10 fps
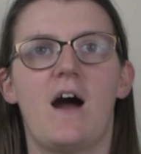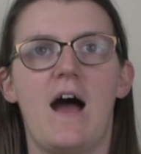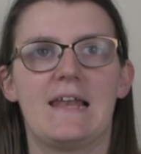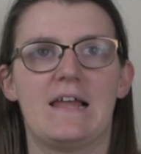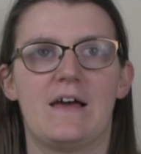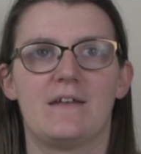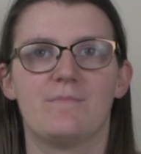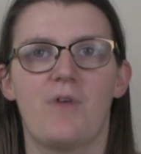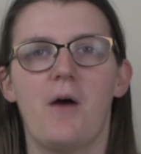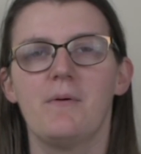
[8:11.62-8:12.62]
I
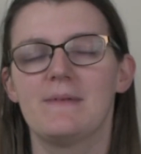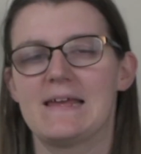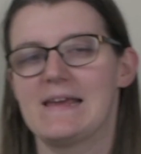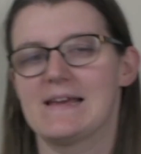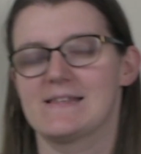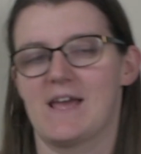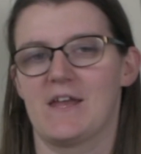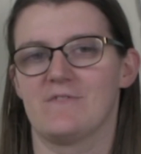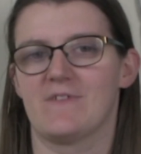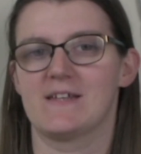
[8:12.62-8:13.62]
learned probably as
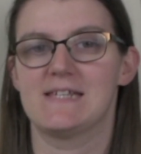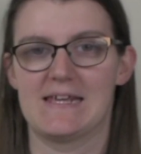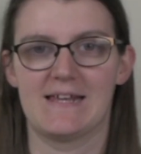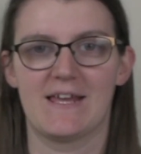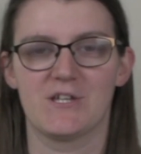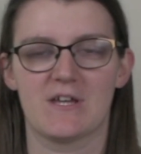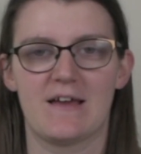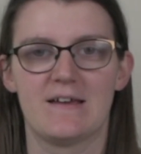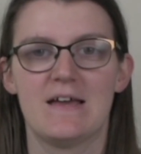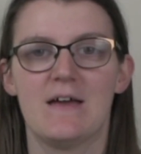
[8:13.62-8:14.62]
kind of a
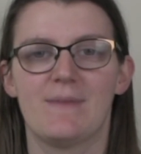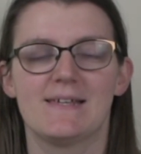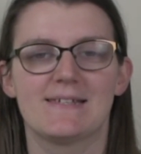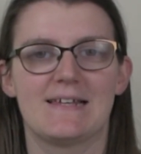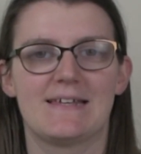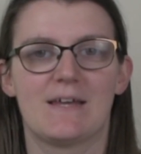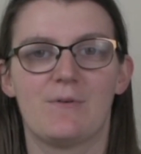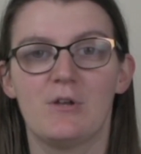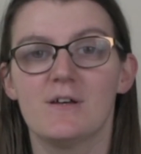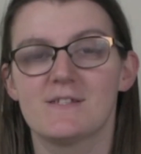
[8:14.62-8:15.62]
teenager. Basically, there
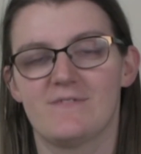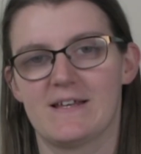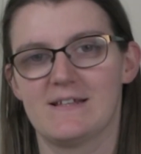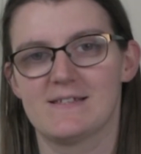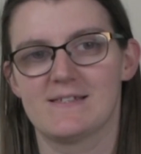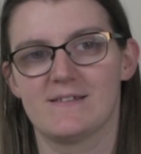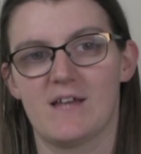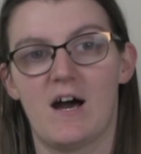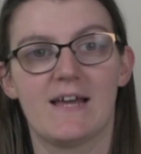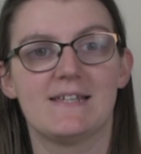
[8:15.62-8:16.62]
were lots of things
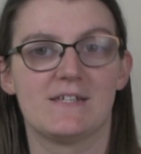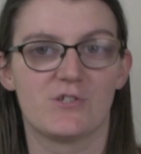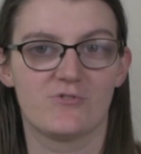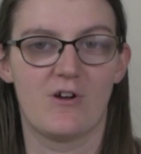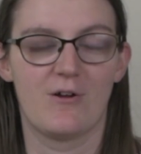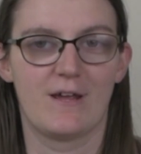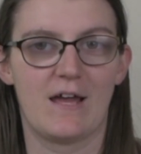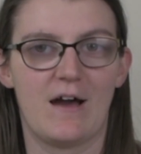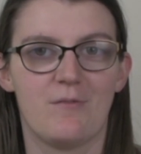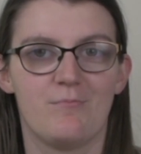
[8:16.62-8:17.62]
that I did growing
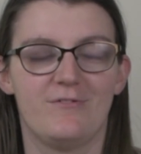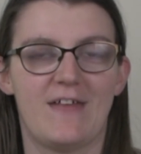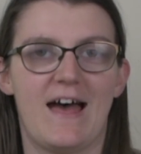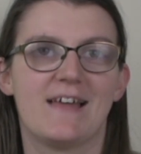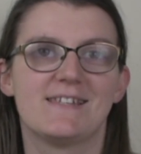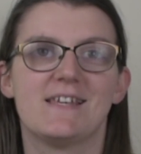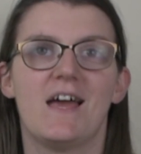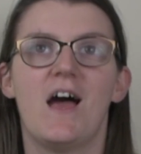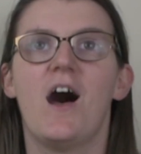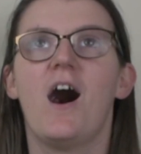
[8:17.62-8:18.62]
up that
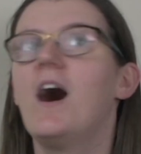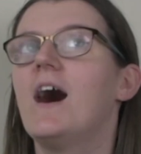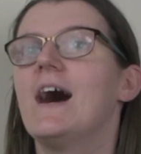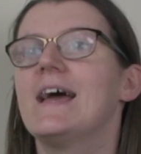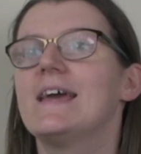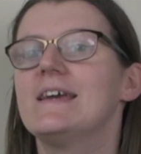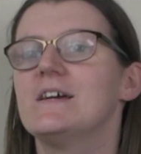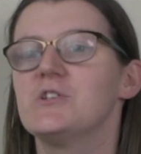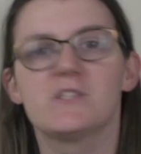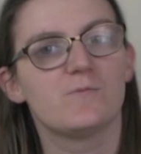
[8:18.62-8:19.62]
I
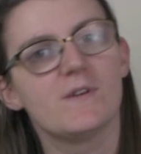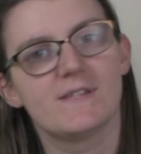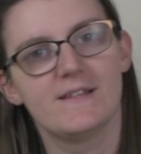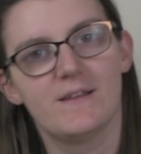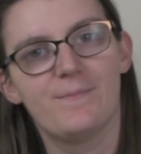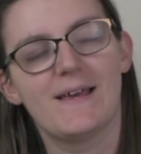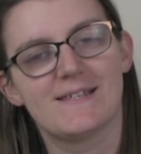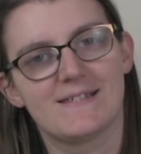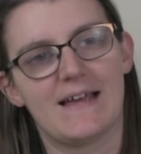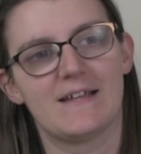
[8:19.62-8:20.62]
just wasn't the
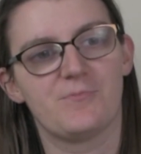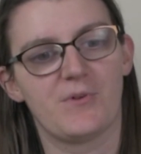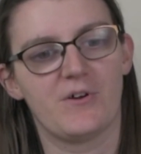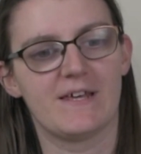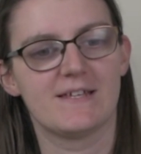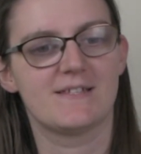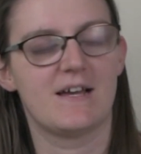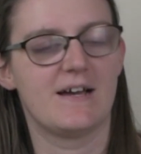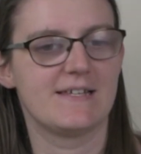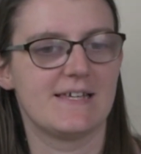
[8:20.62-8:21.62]
best at, to be honest.
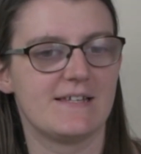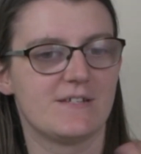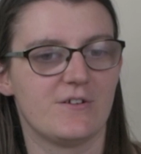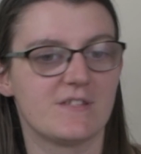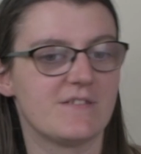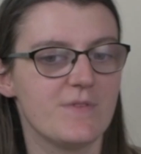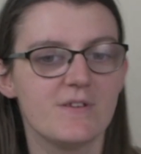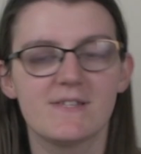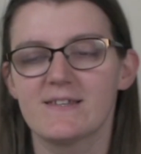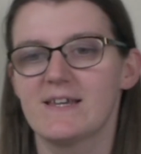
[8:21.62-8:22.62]
I did lots of
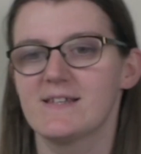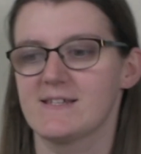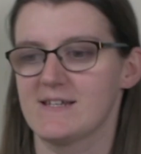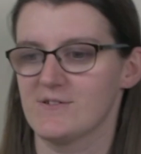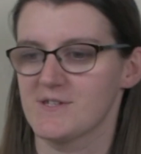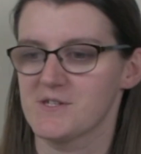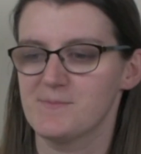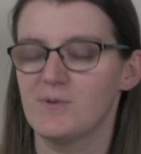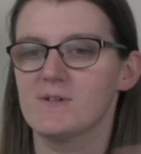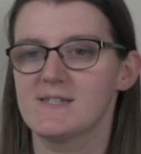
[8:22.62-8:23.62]
music things, I did lots of
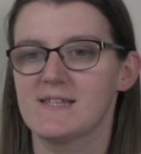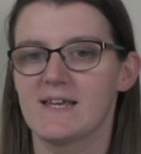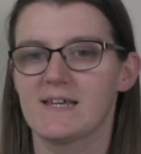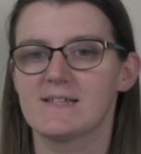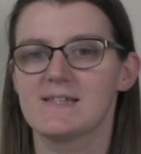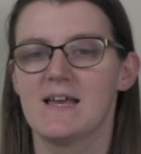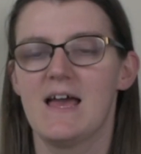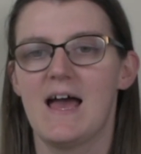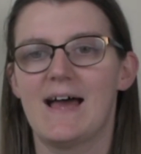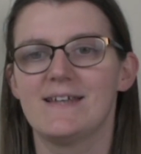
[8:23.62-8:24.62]
sports things,
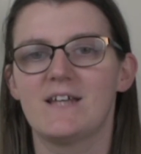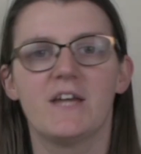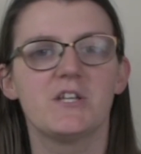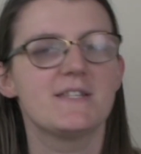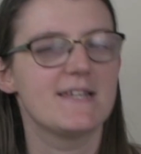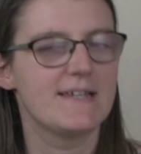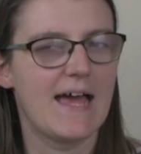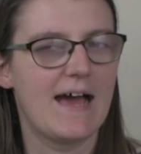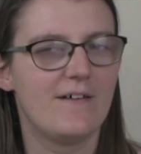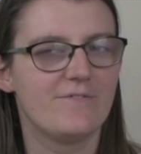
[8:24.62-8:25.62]
and I just didn't
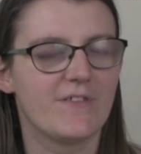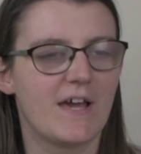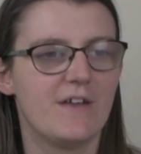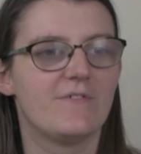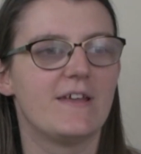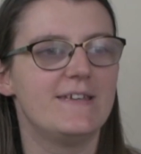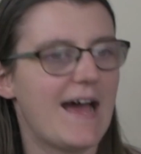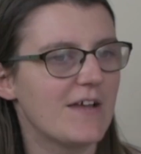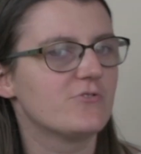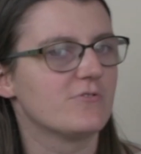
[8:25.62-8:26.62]
have the kind of
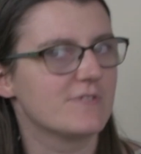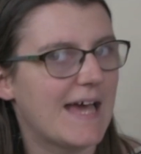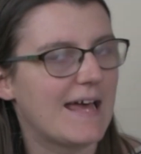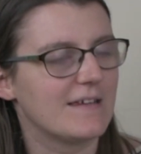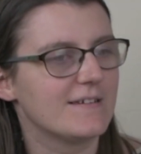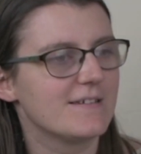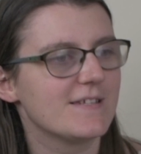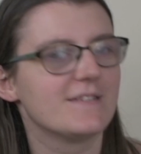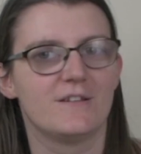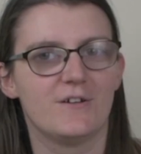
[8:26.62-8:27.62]
natural
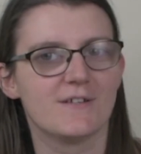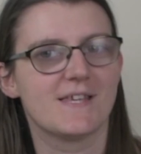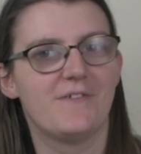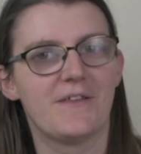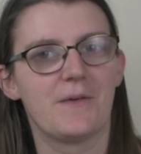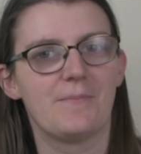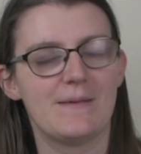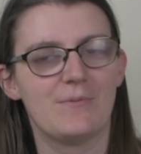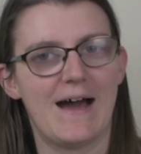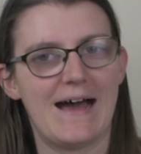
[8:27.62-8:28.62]
talent that lots of other
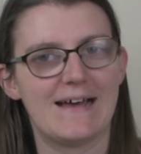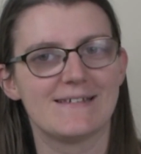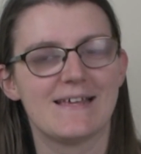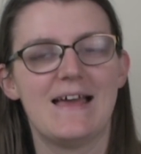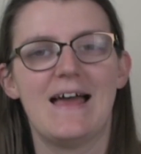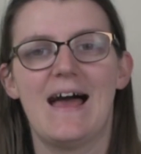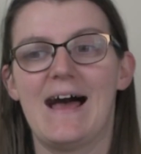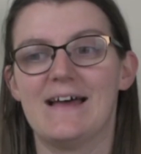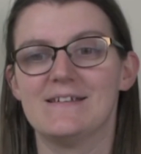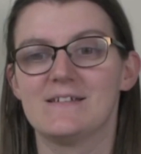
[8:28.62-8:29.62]
people had.
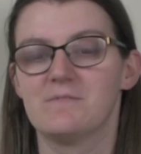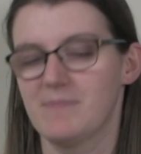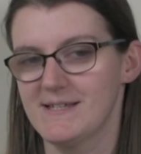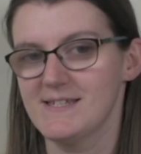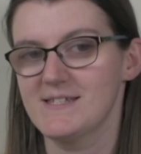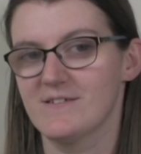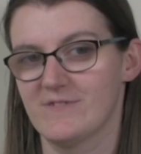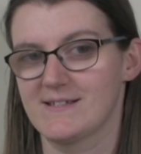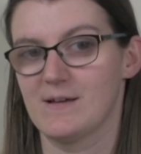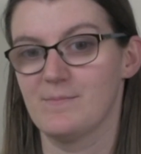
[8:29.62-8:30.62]
And my sister,
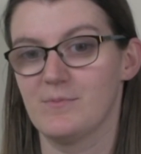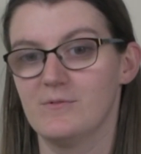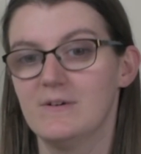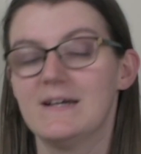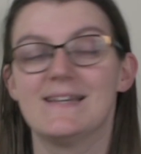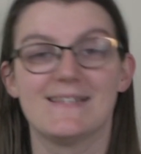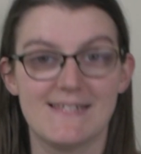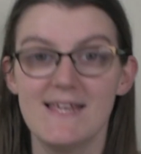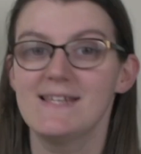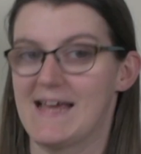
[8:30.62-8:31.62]
for example,
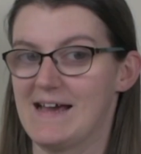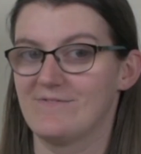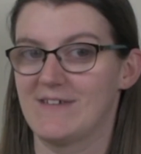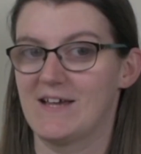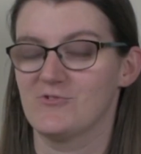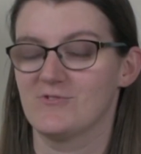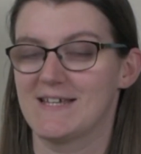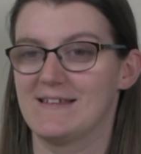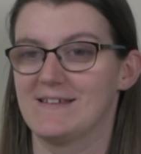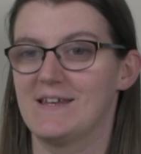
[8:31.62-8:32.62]
did have natural
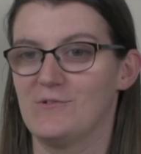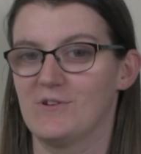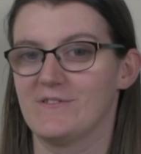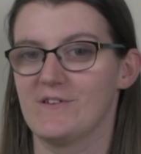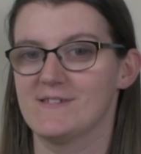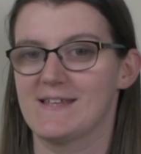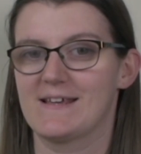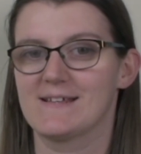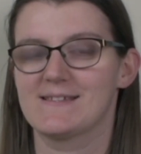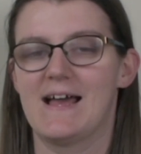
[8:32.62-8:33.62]
talent in all of those
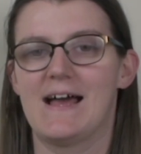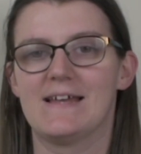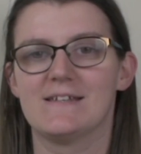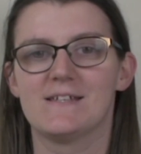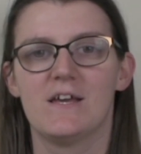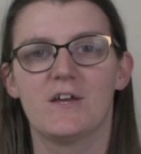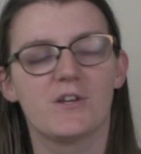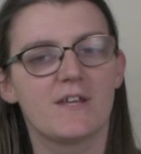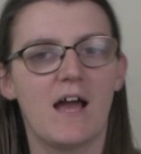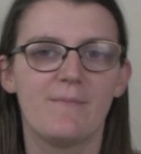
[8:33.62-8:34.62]
things and
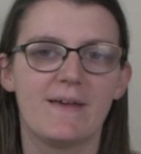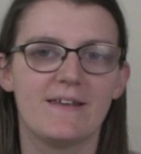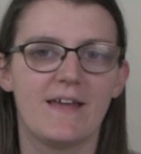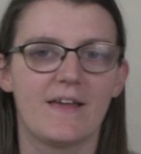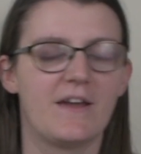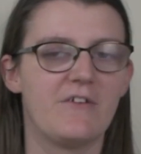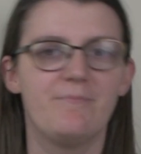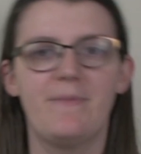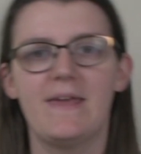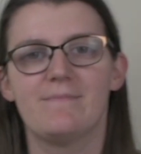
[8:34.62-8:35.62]
could come in and kind
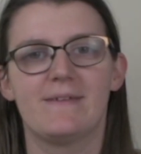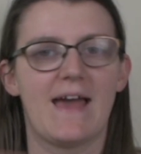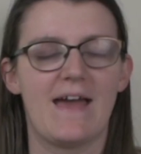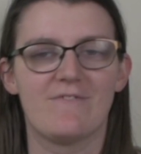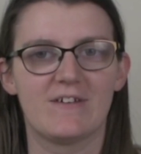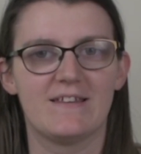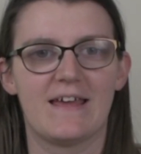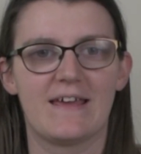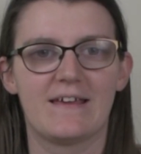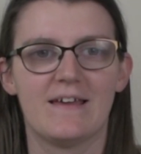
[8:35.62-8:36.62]
of beat me at
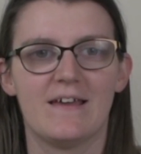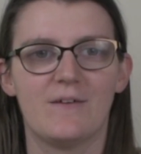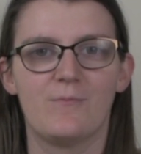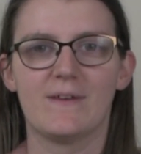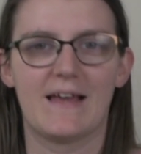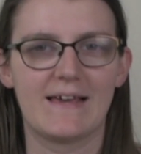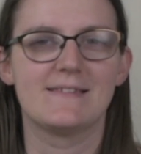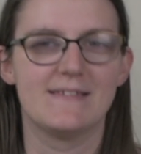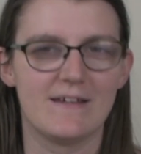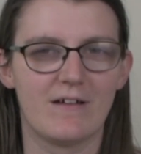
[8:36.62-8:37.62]
everything with
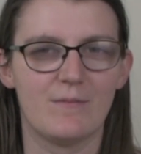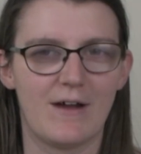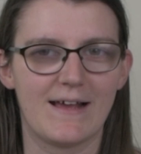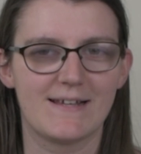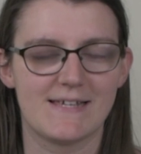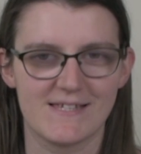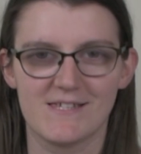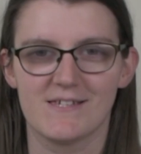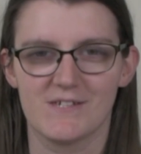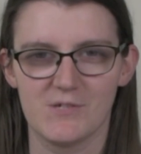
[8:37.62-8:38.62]
zero
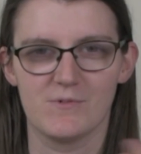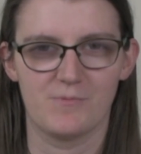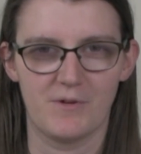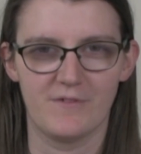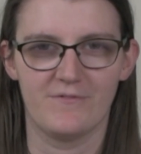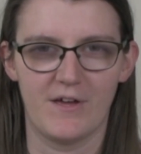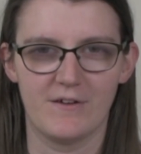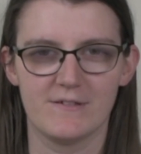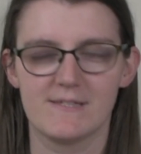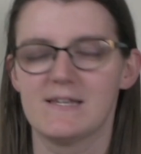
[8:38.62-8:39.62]
practice. She was one of
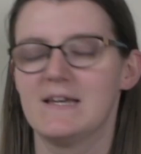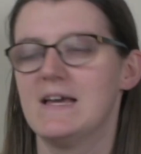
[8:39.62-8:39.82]
those.